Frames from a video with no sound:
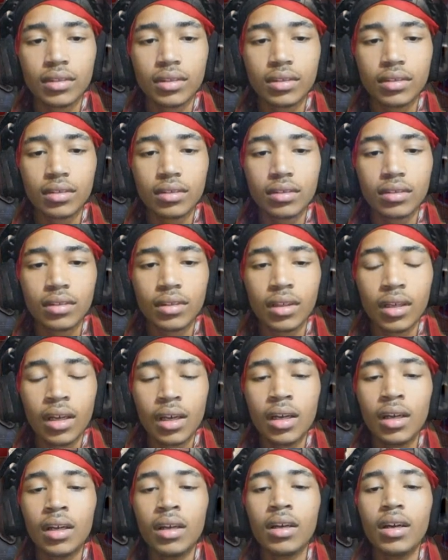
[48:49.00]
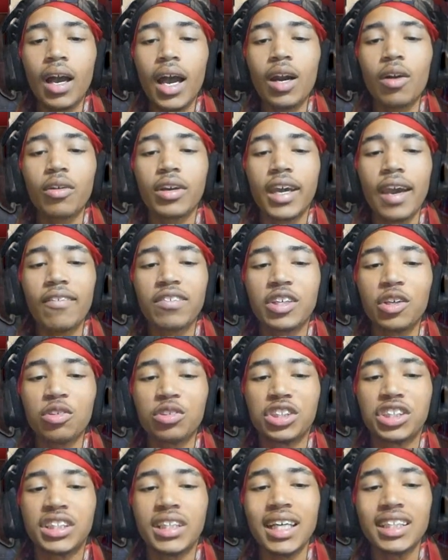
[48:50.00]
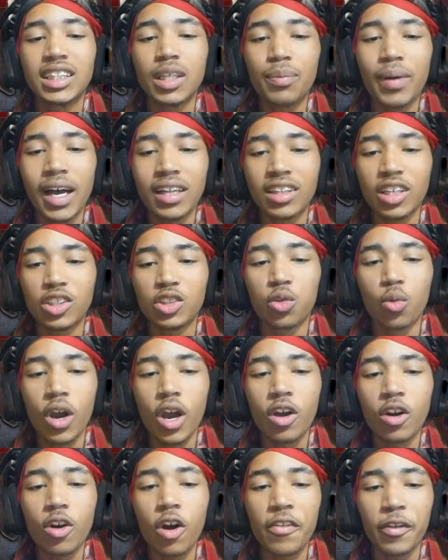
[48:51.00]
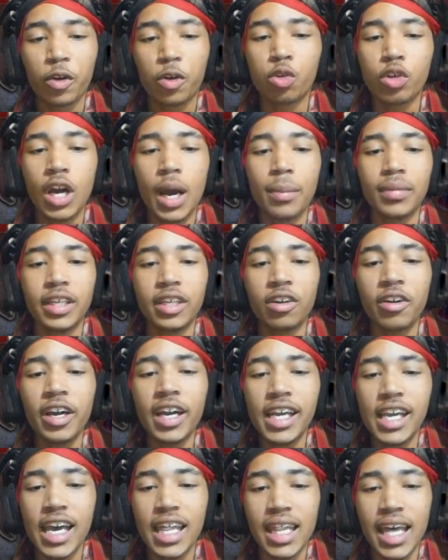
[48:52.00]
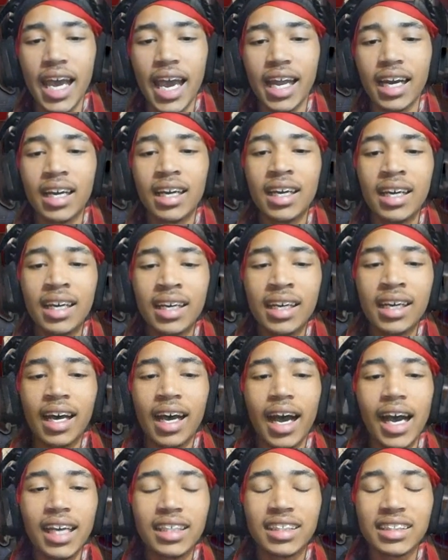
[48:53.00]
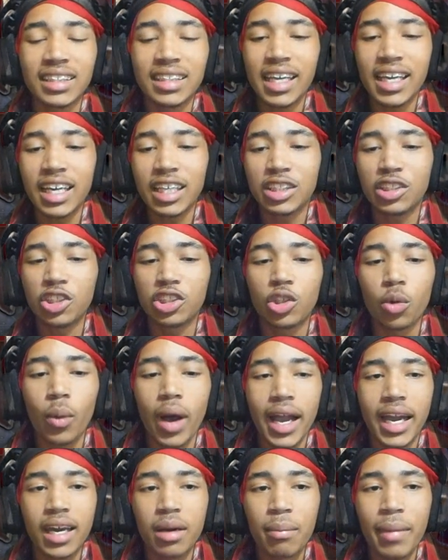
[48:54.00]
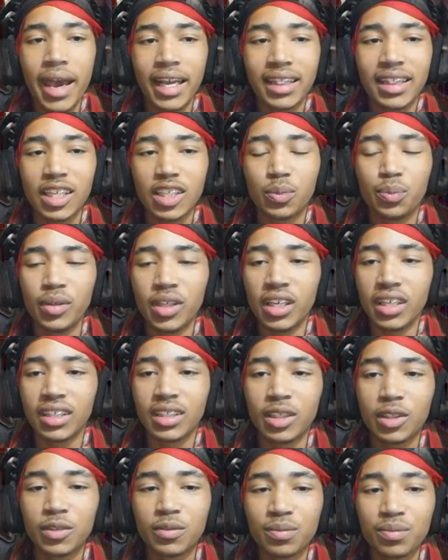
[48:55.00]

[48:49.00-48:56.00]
I don't give two shits about this world or the gremlin or any of that. I just needed you so I could make this book.